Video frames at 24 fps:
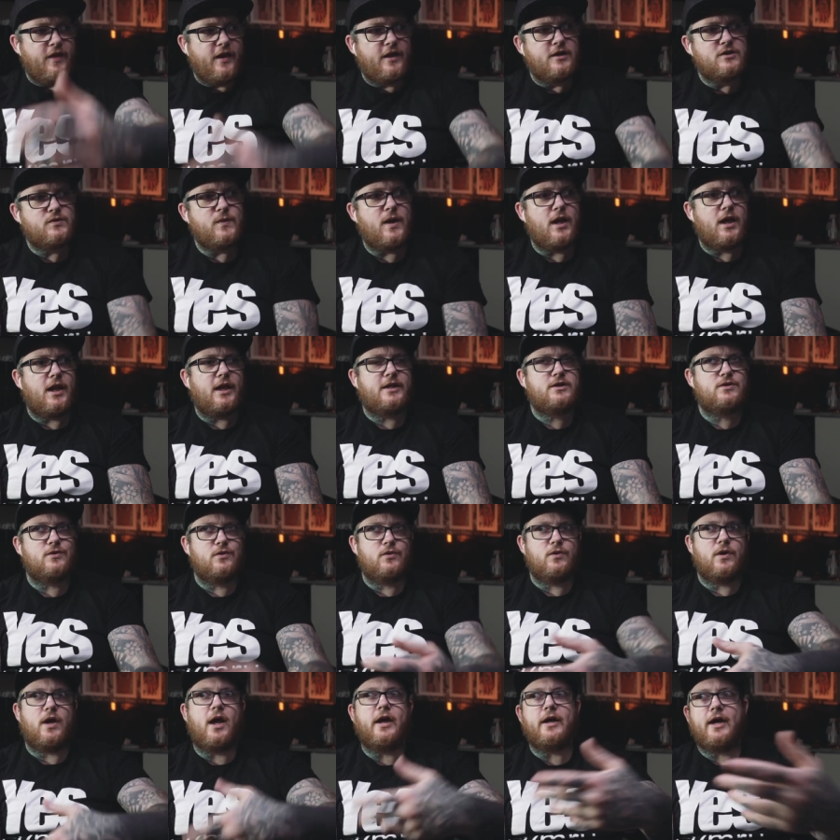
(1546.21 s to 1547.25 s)
thing as well, like,
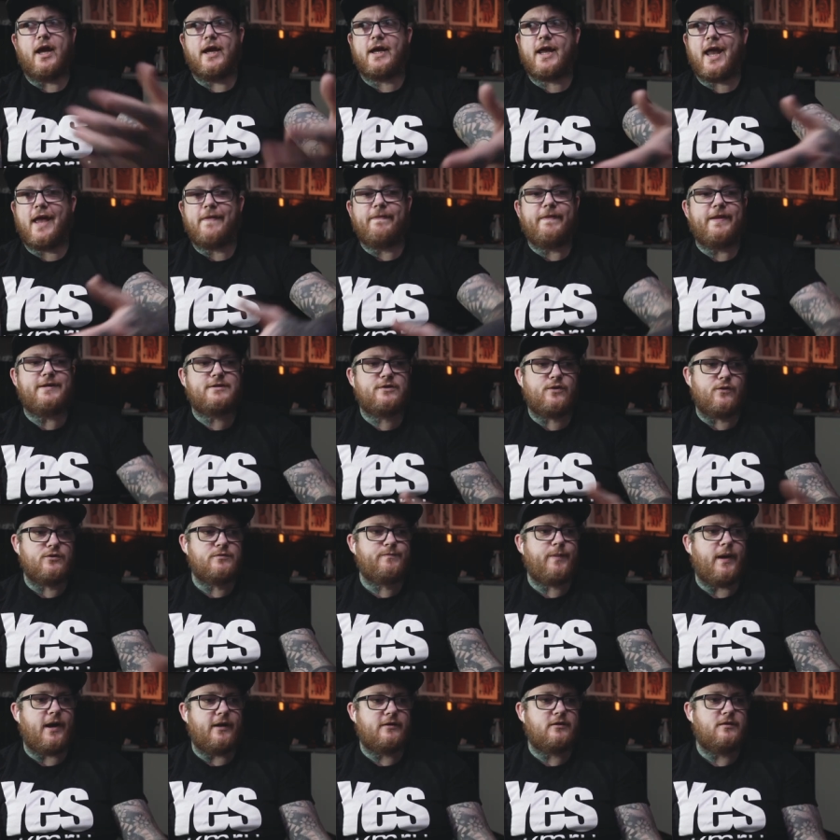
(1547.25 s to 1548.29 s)
so again, this
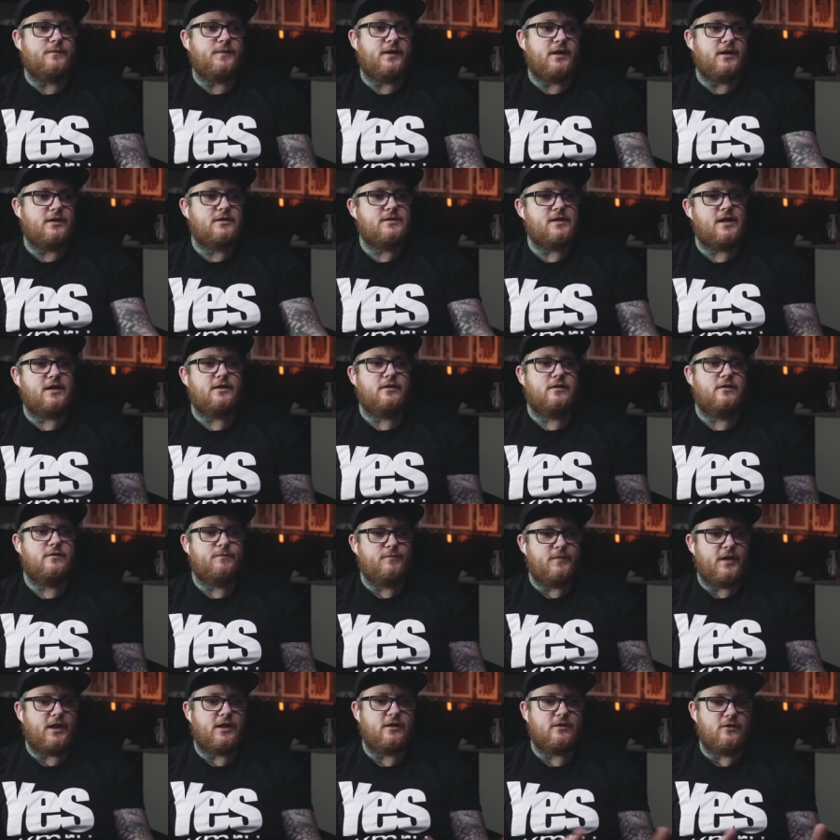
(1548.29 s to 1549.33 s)
goes back to me saying that,
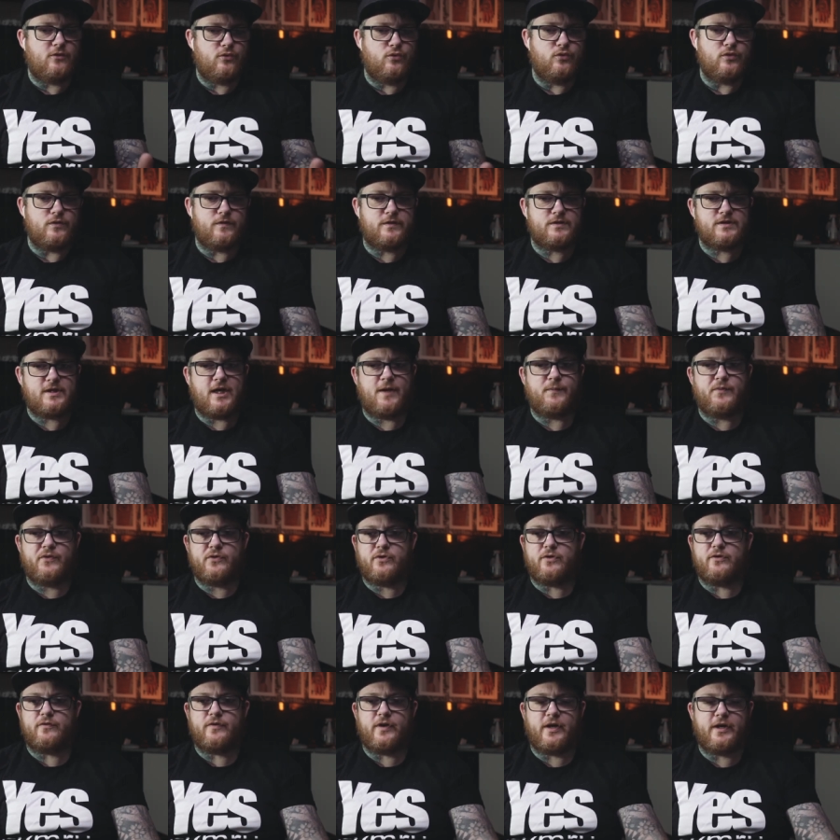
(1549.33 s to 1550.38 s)
making the whole
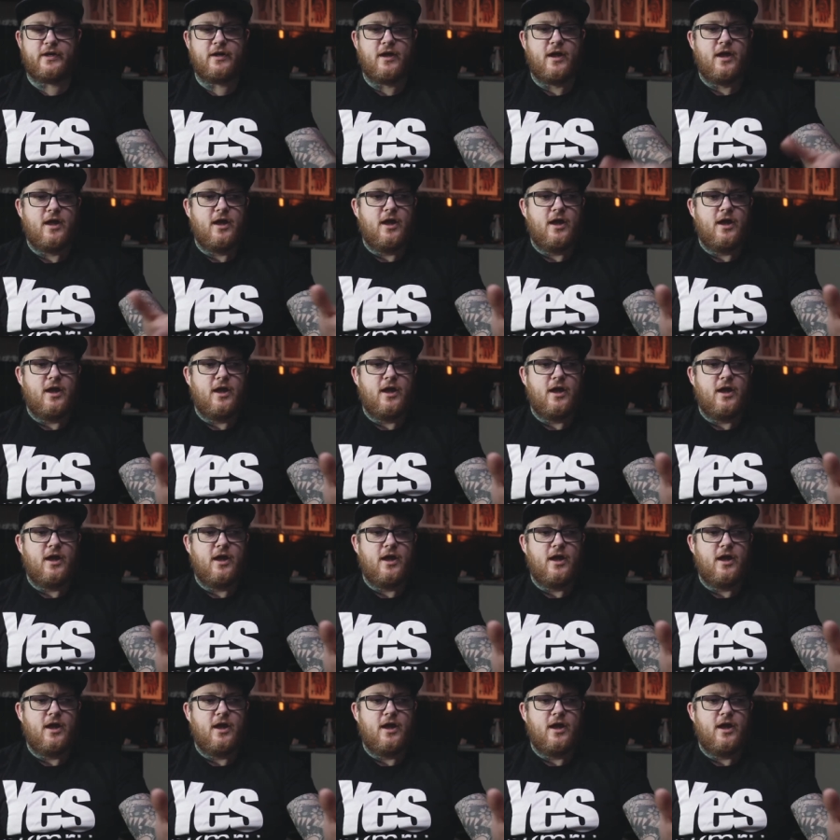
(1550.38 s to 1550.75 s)
statement of like,